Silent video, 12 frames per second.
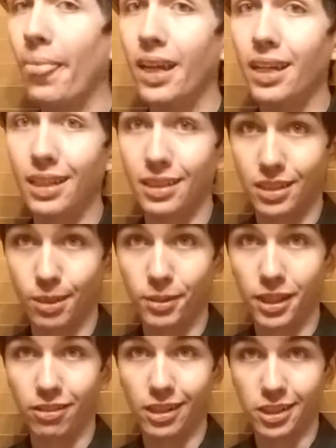It's
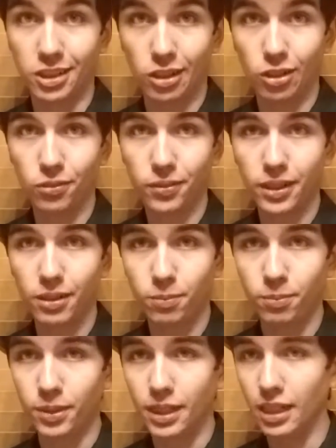something like scurvy
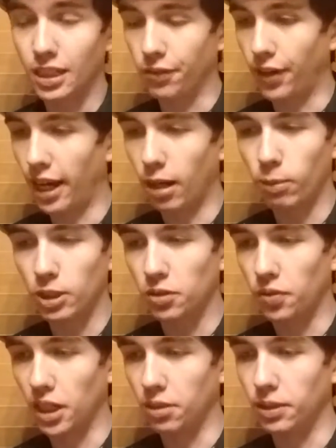because of how much
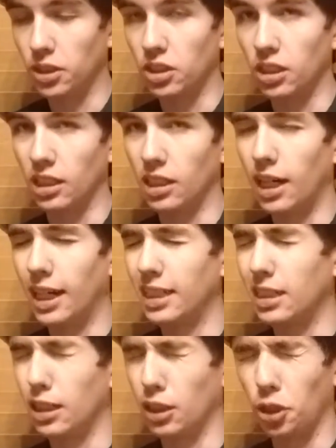vitamin C I
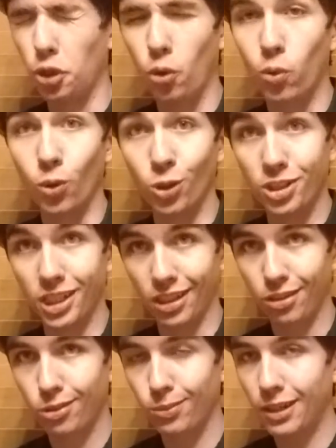send coursing
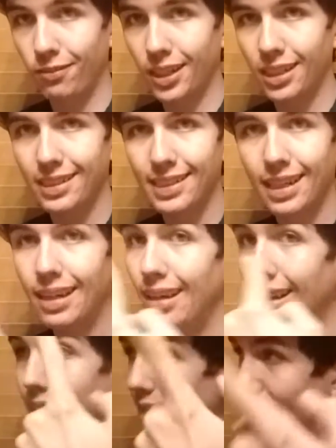through my veins.
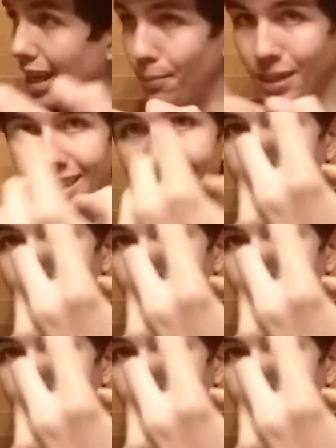Lemons,